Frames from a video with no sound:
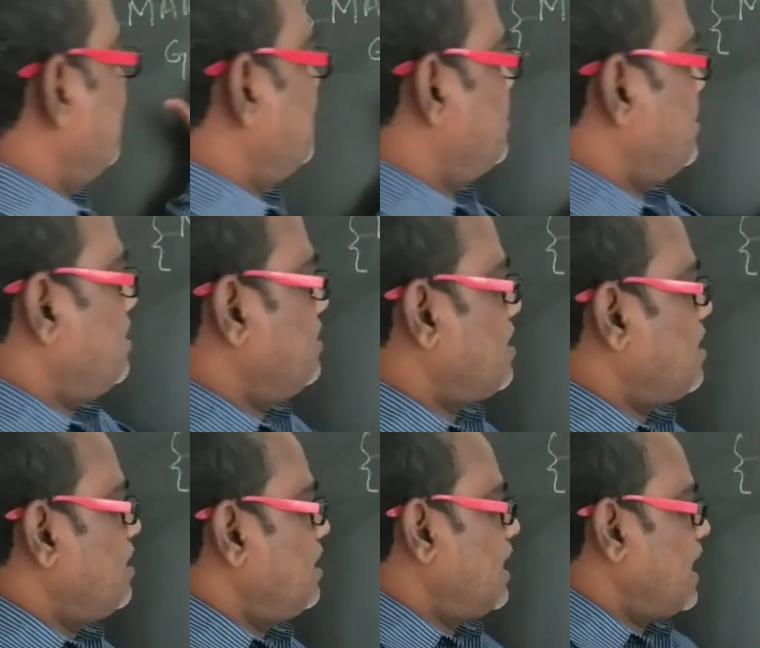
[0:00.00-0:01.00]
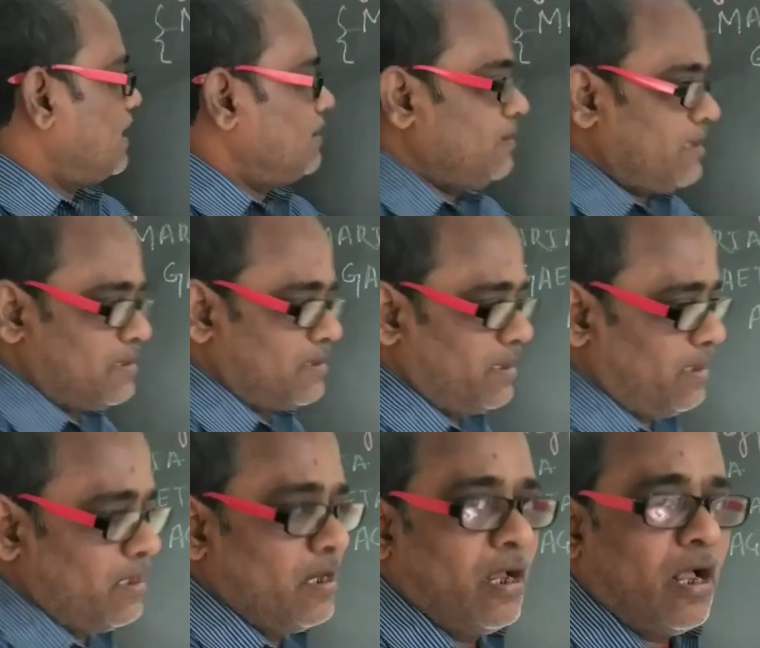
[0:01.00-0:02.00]
Gaetana
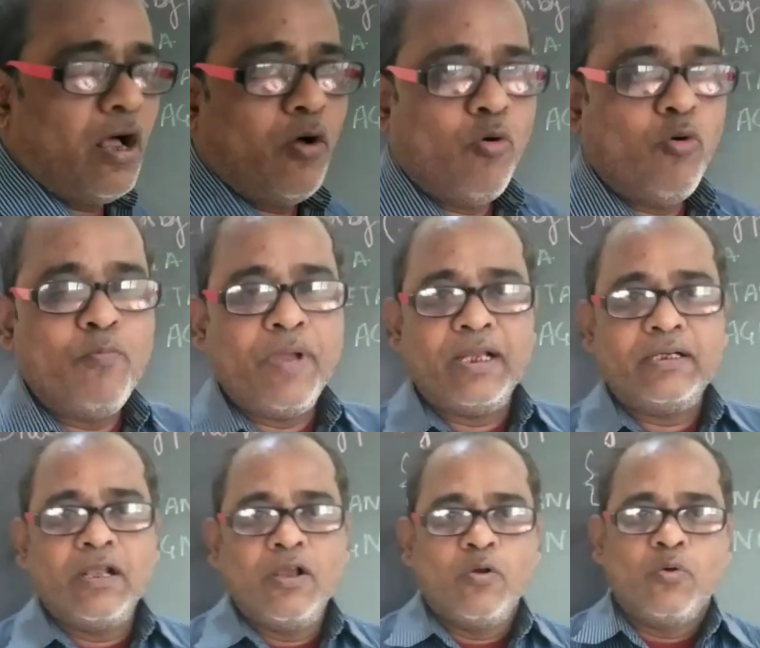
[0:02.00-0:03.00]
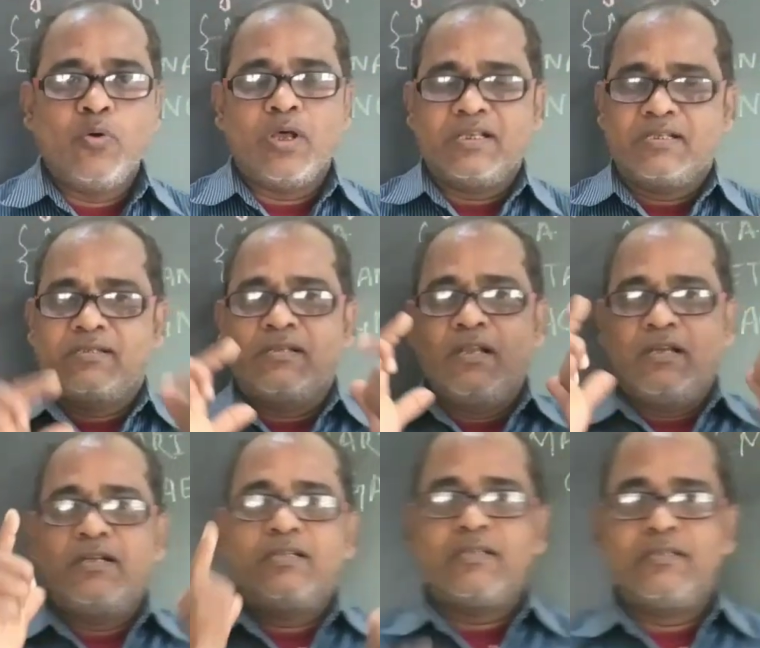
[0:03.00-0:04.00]
Agnesi, a woman who has
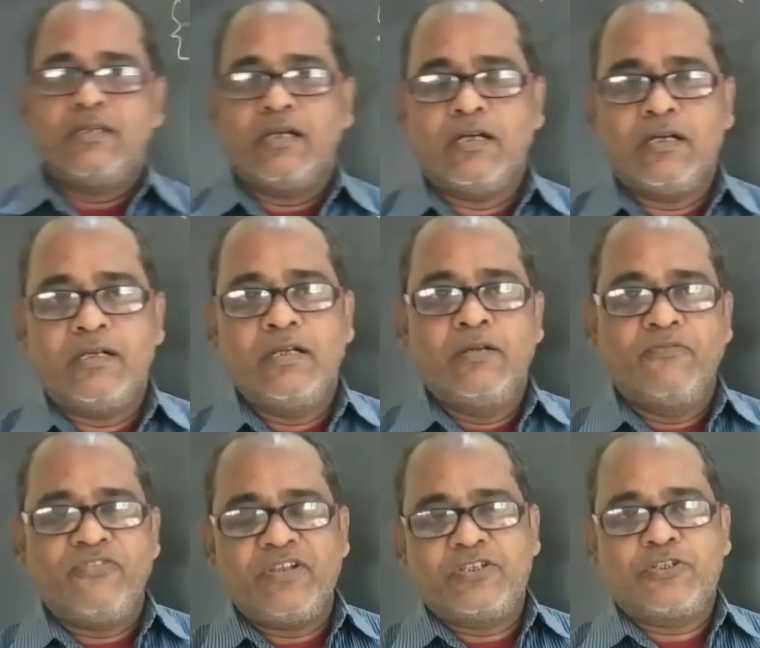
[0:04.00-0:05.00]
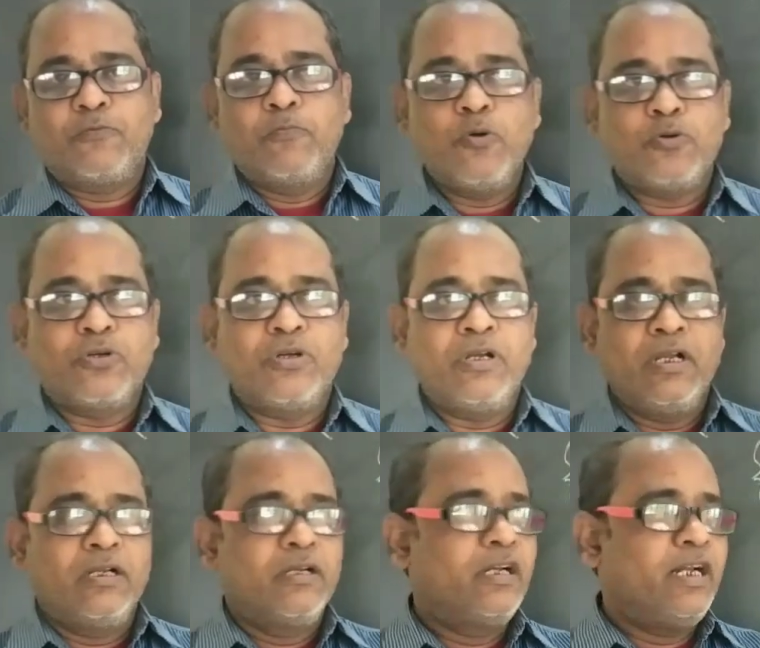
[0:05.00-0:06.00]
written a first book
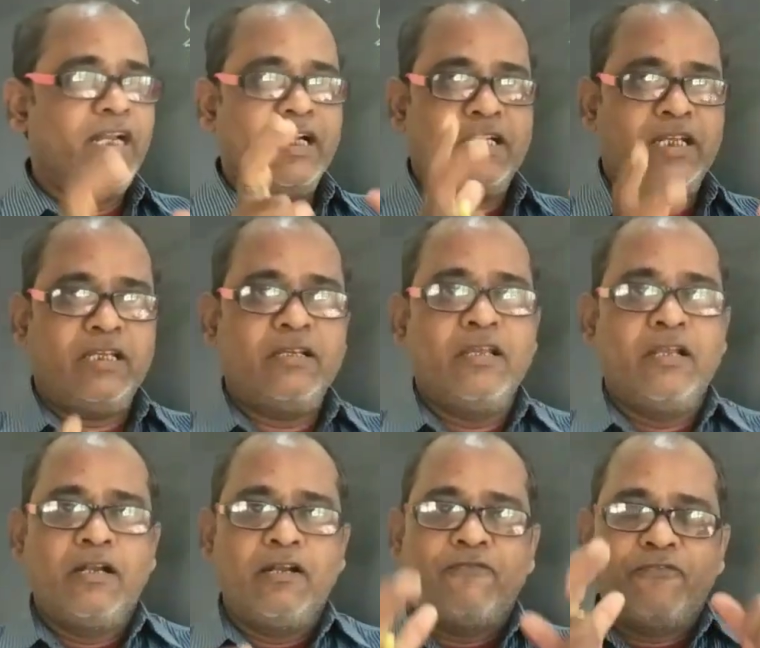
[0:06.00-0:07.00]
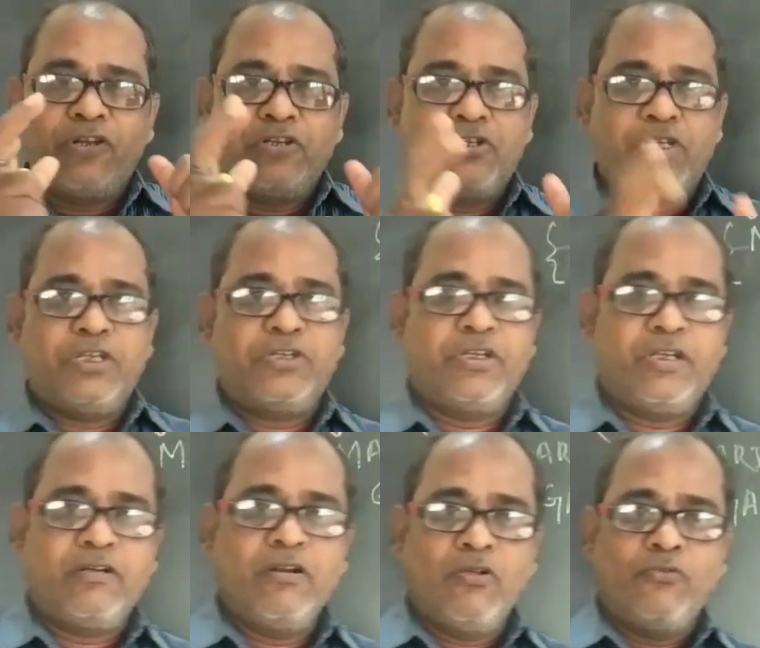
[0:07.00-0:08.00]
relating
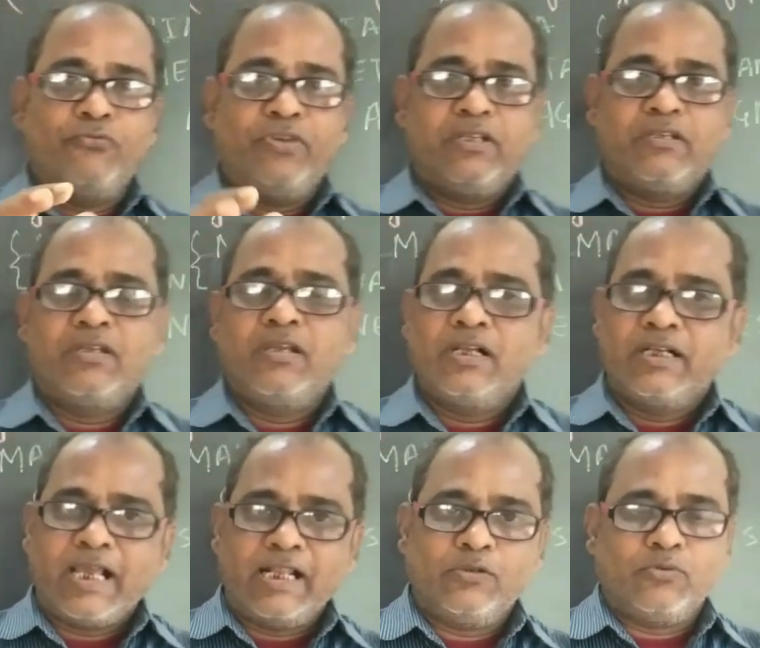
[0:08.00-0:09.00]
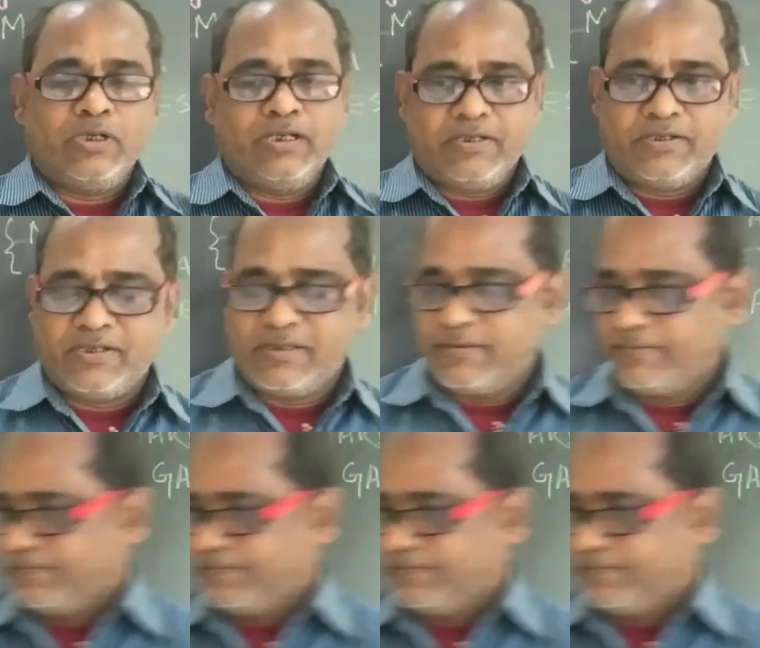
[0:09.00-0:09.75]
differentiation with calculus.